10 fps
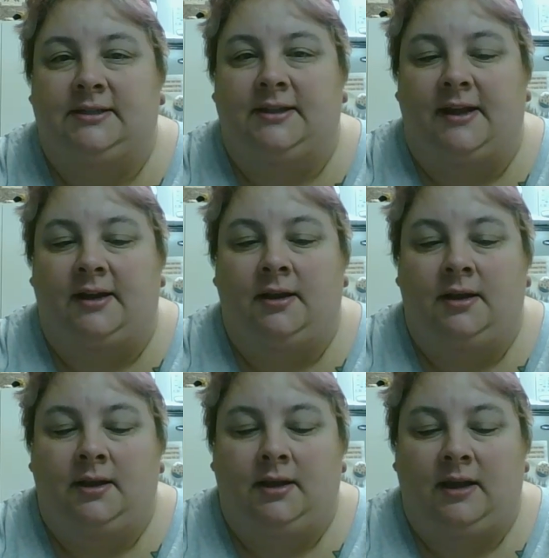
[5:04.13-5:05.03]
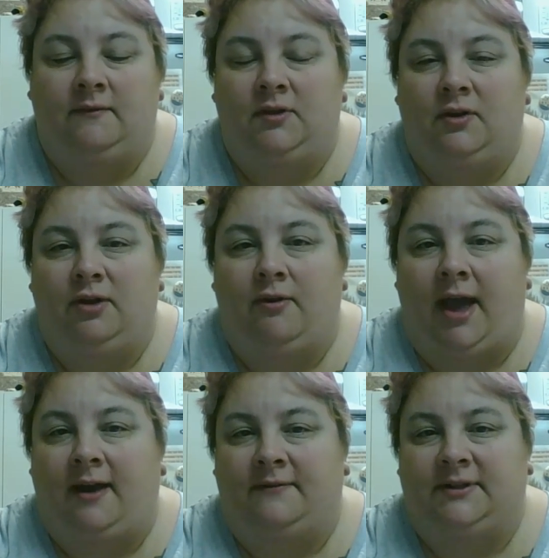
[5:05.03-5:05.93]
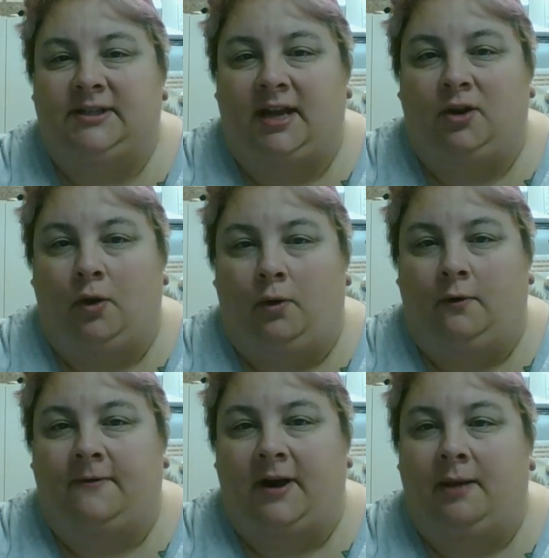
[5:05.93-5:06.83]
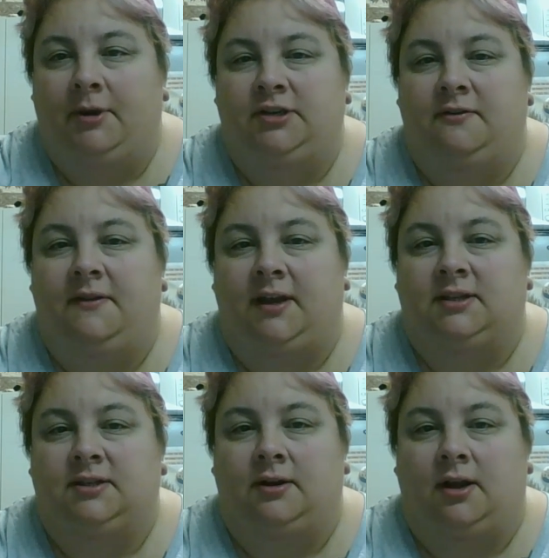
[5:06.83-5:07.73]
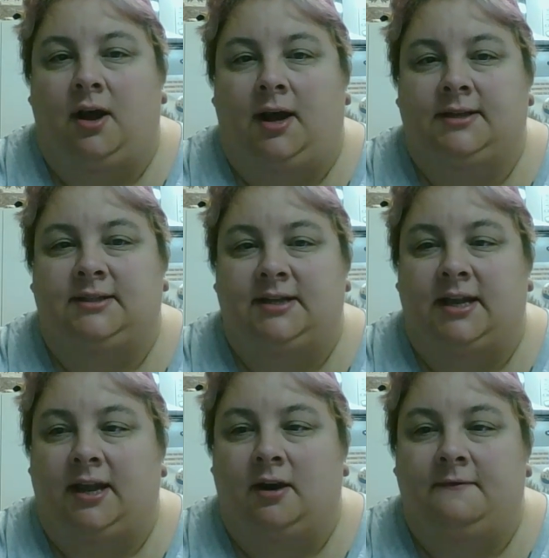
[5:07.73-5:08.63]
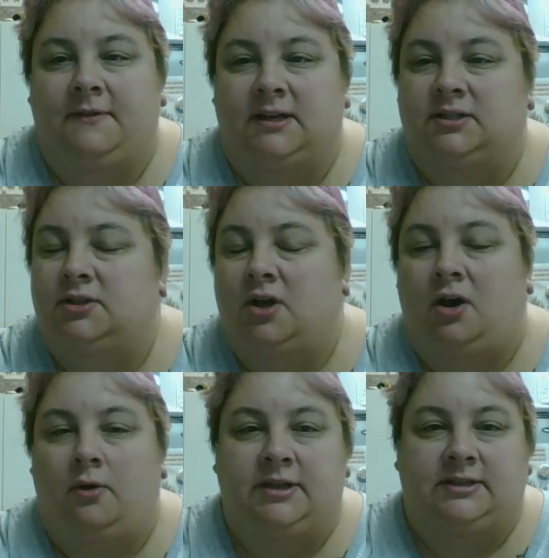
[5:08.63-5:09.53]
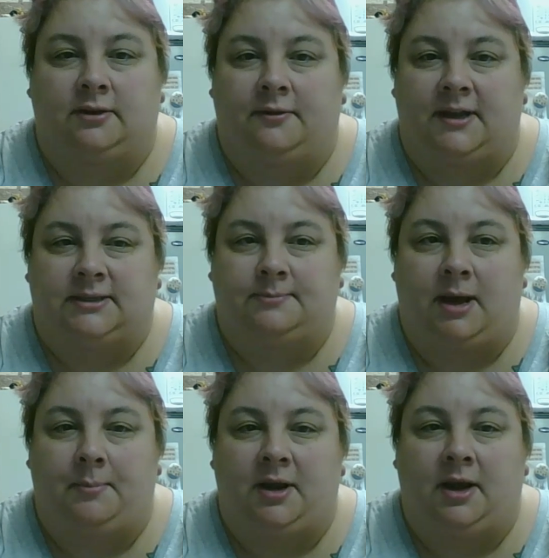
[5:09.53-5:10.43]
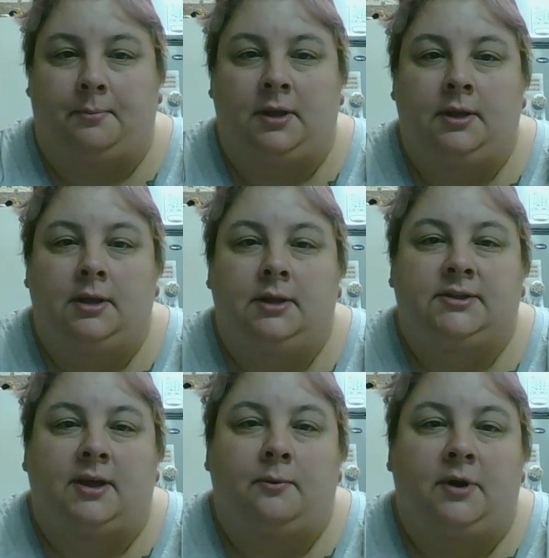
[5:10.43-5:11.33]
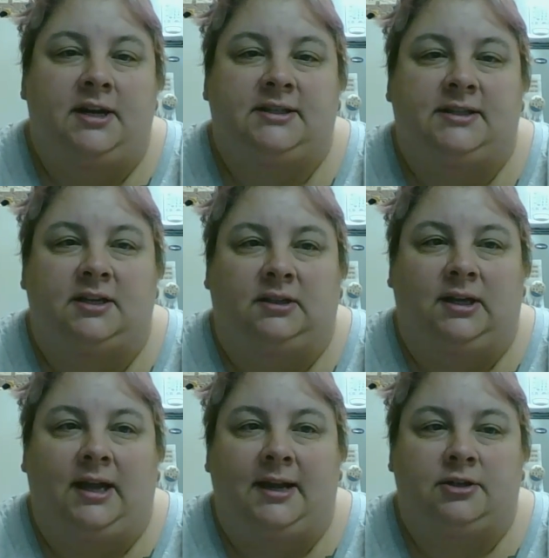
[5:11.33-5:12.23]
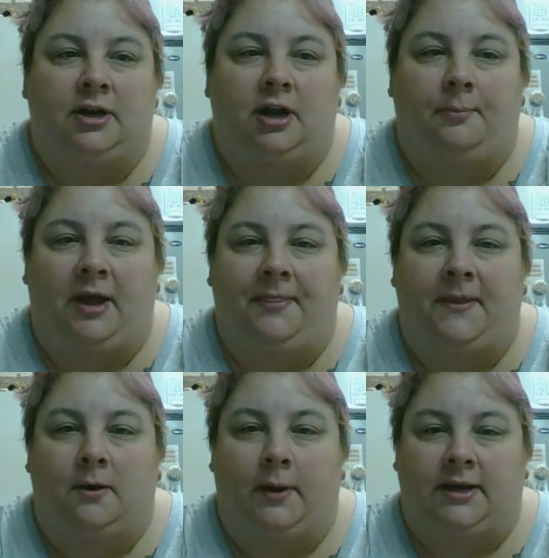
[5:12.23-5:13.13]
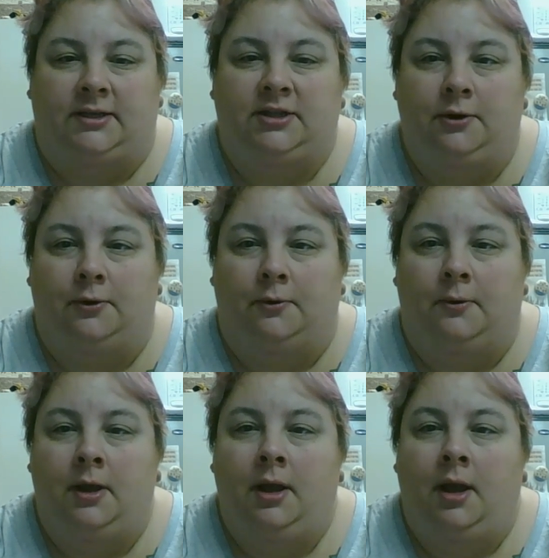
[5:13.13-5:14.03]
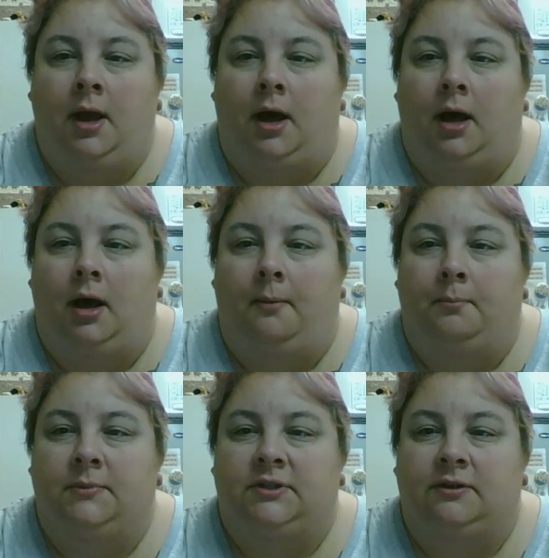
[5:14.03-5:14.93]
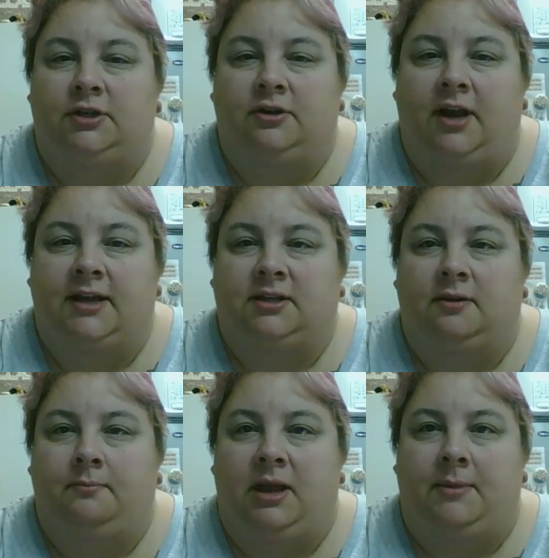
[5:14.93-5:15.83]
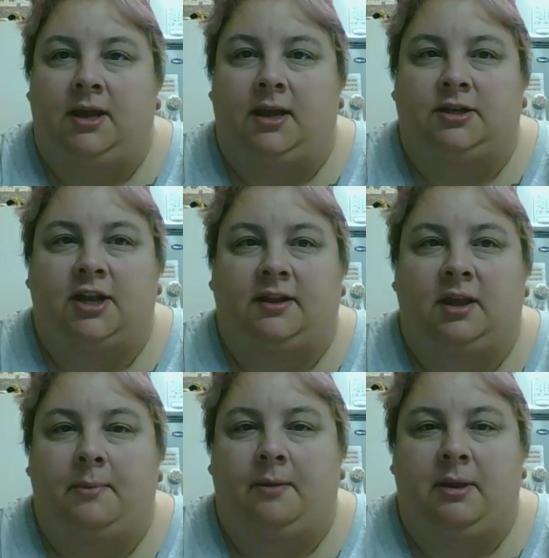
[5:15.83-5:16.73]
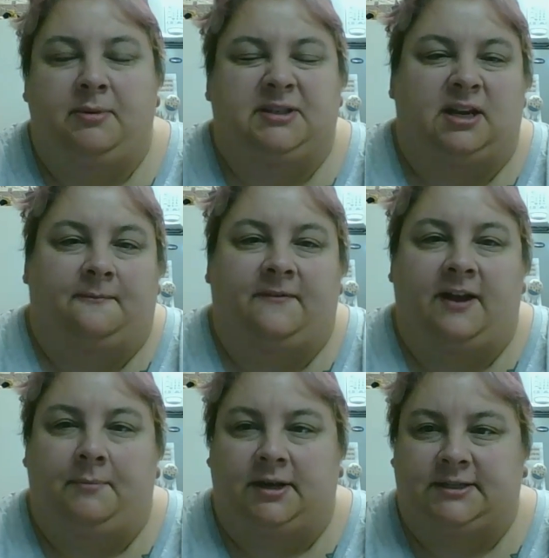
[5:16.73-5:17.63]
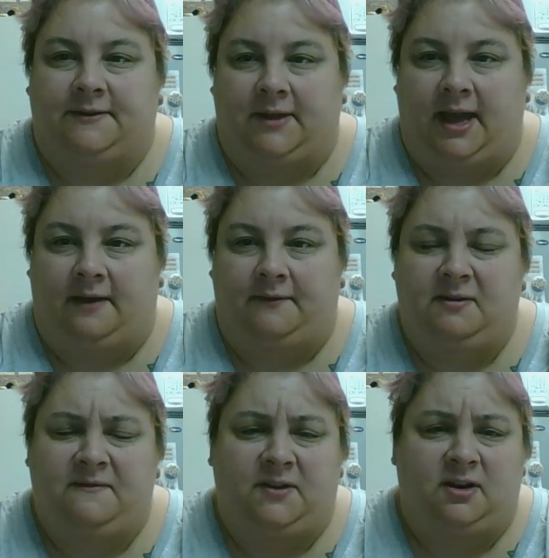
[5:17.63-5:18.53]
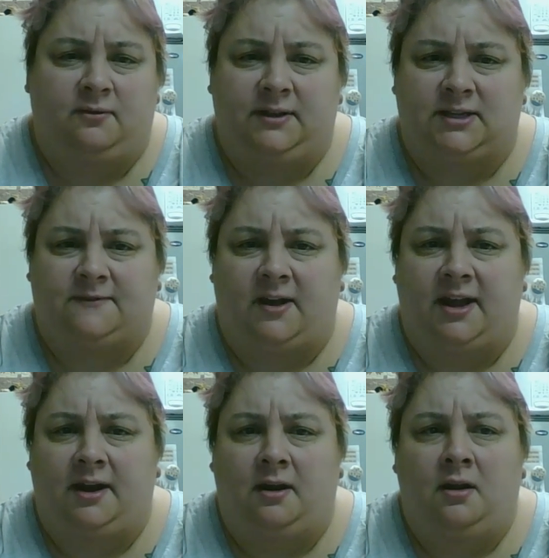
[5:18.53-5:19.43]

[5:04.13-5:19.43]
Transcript: that even though you have a set goal for how much you think it's going to cost to take care of things, there's always little things popping up. So I wanted to send a little extra help out their way too, so that you guys could maybe check them out, maybe send them $5 if you have it. If you don't, that's fine.